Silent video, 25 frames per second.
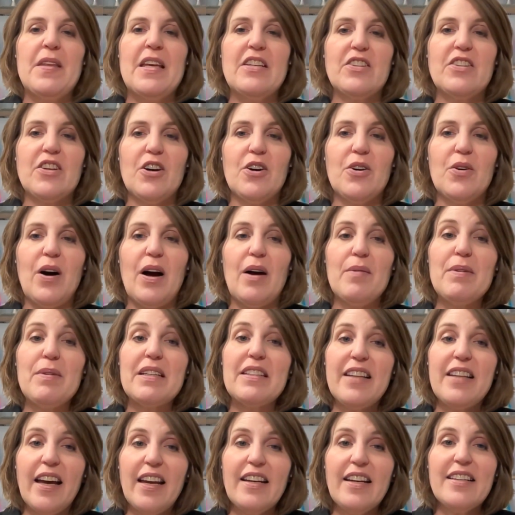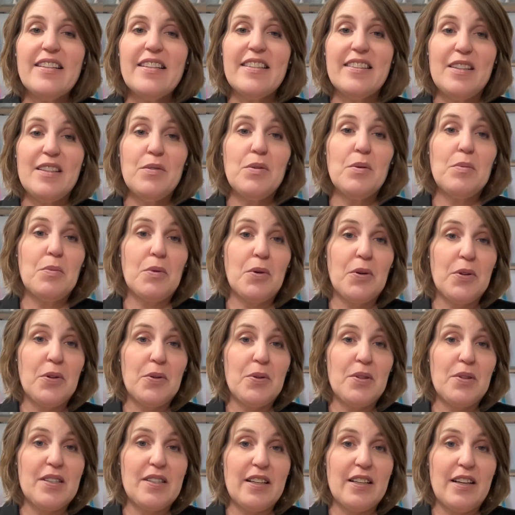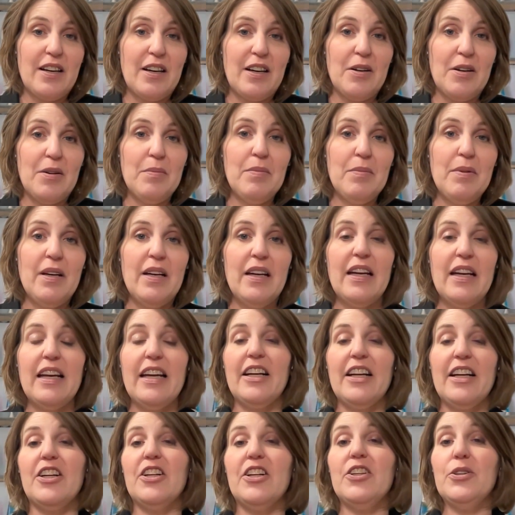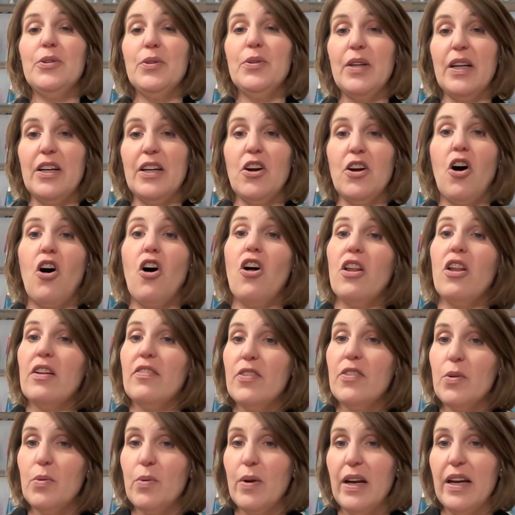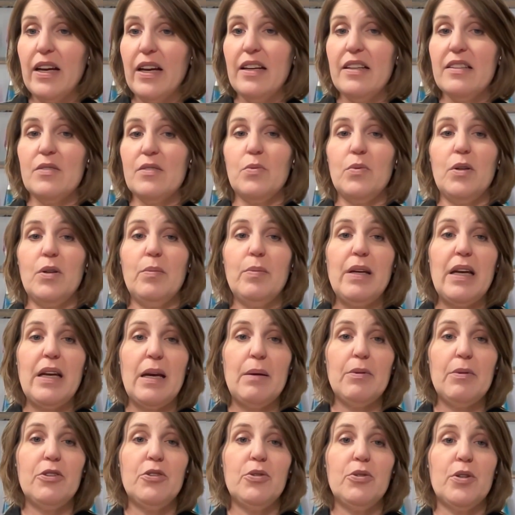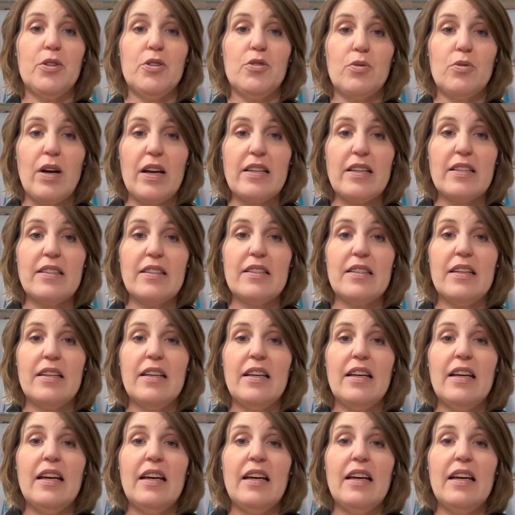So I'm excited to see what more there is to come, including all of the ways we'll be able to address